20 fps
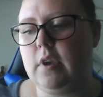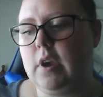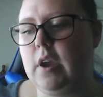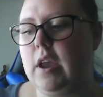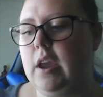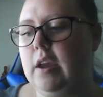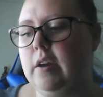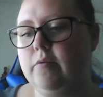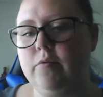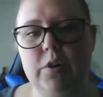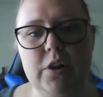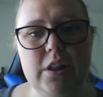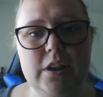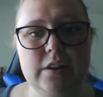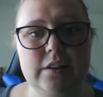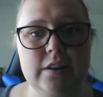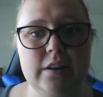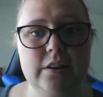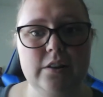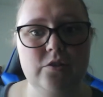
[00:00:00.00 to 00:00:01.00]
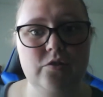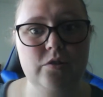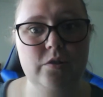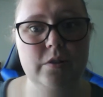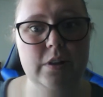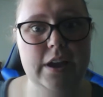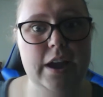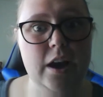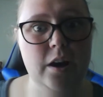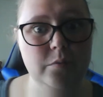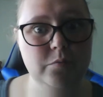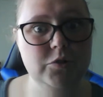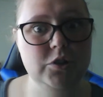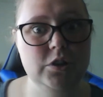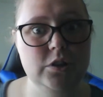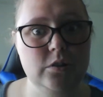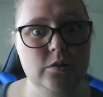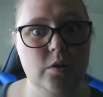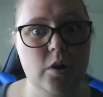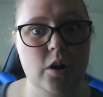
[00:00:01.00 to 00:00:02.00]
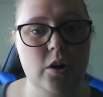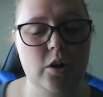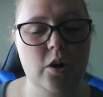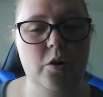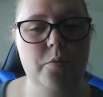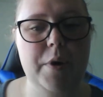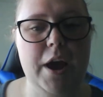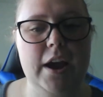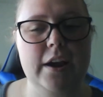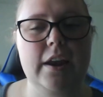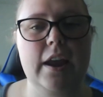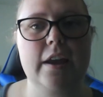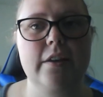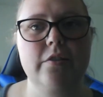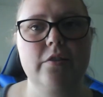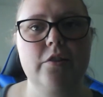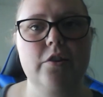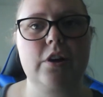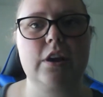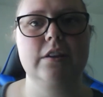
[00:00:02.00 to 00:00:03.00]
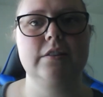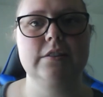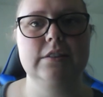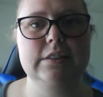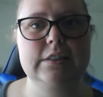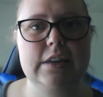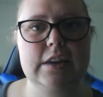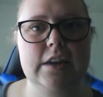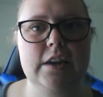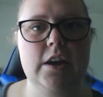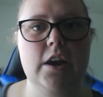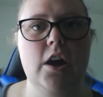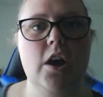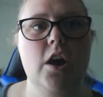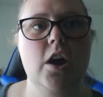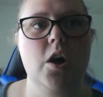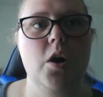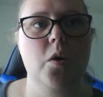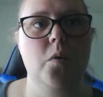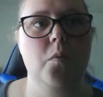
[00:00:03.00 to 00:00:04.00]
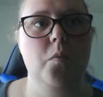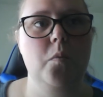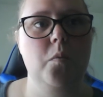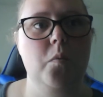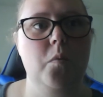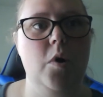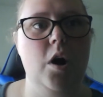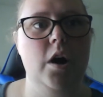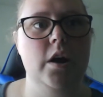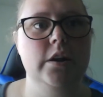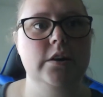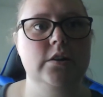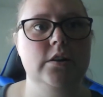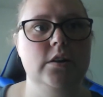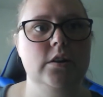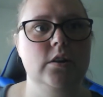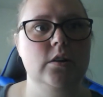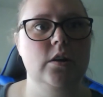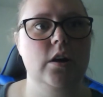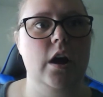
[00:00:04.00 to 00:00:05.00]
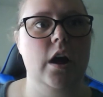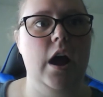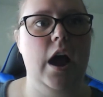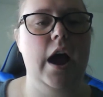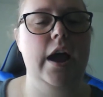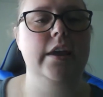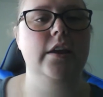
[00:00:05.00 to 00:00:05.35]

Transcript: it really did truly help to go back and look and see what I